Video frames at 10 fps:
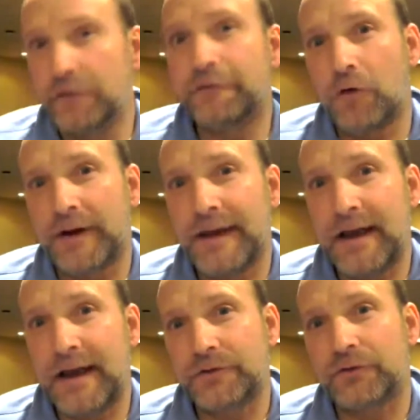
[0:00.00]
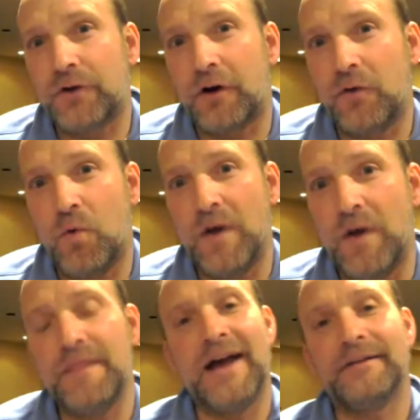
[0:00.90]
forecasters are the
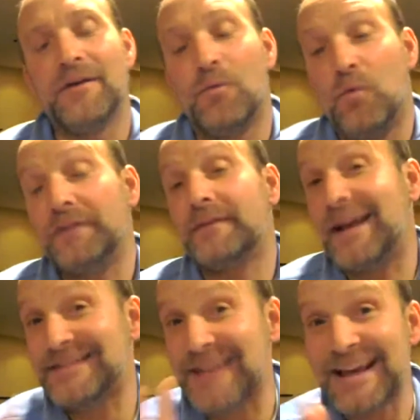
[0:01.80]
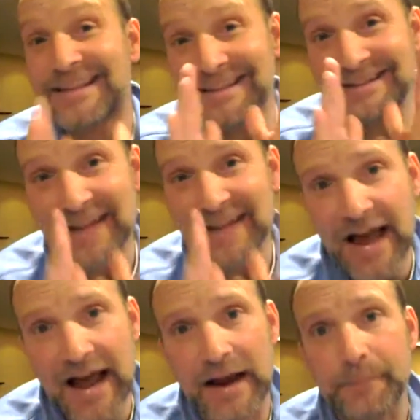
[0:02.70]
ones that take the
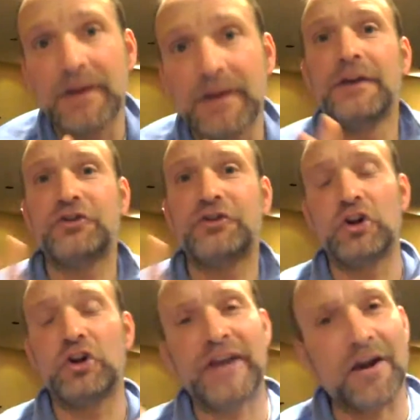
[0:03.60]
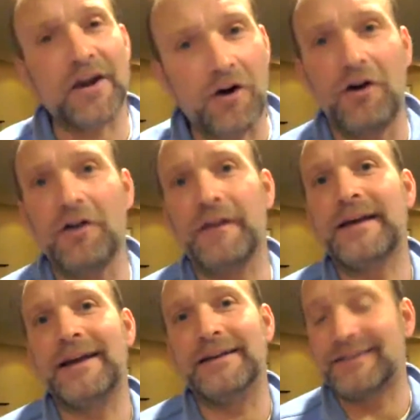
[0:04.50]
time to look at all the
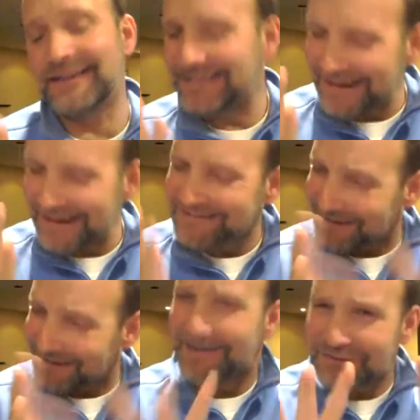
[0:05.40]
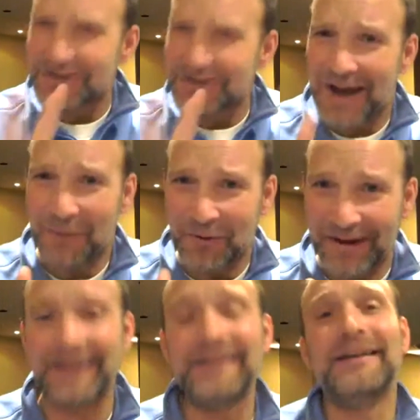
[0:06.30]
guidance, and it takes a lot of time,
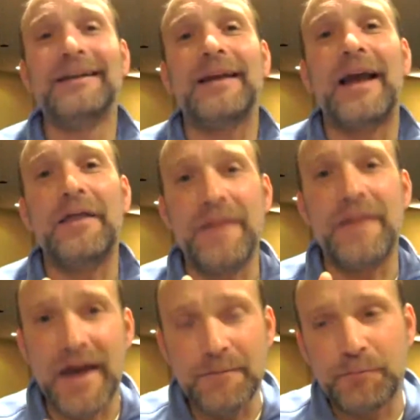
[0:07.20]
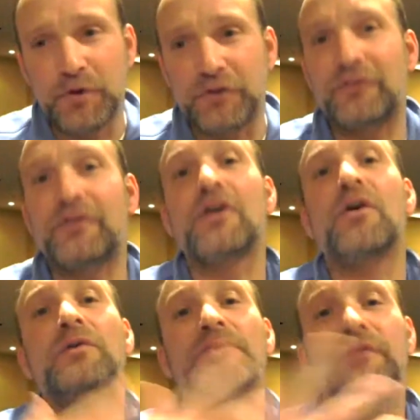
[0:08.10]
okay? And then puts their
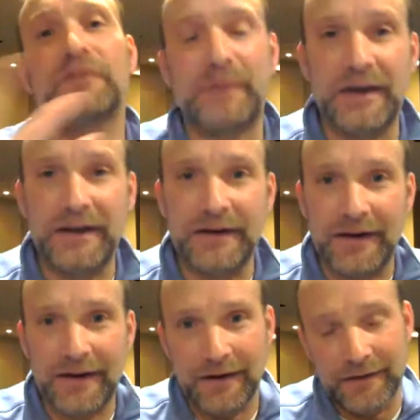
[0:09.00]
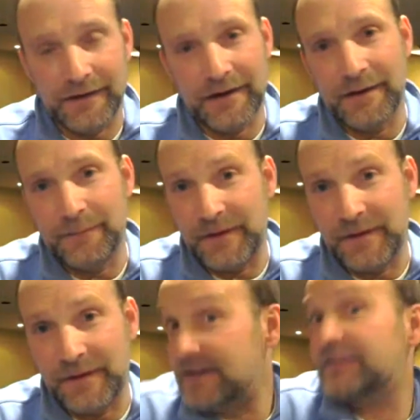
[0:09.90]
own spin.
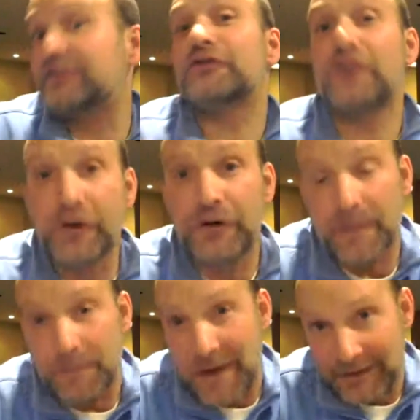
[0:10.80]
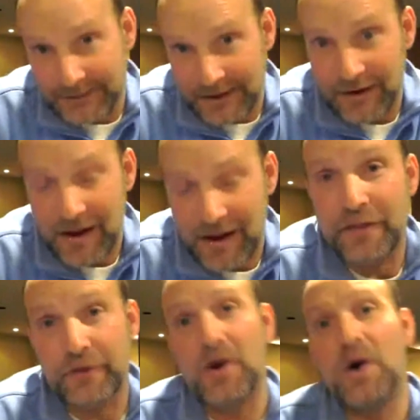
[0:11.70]
They discern the model data on
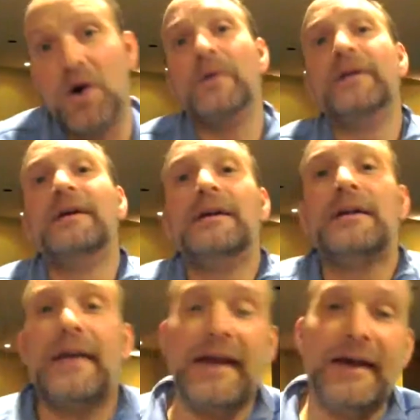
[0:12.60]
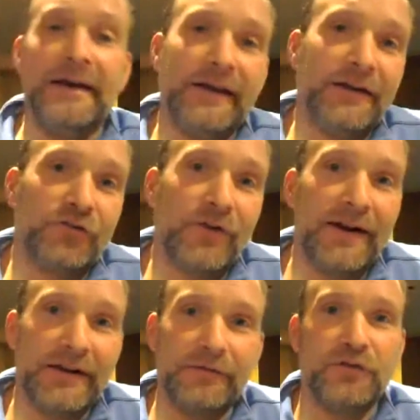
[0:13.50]
their own and try
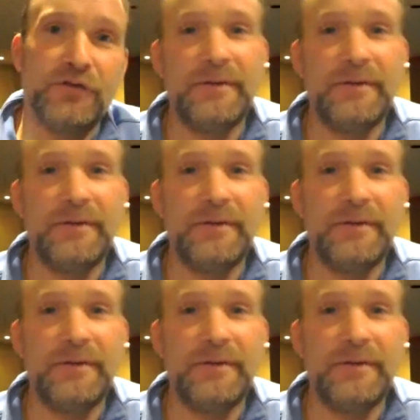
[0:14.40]
to give you the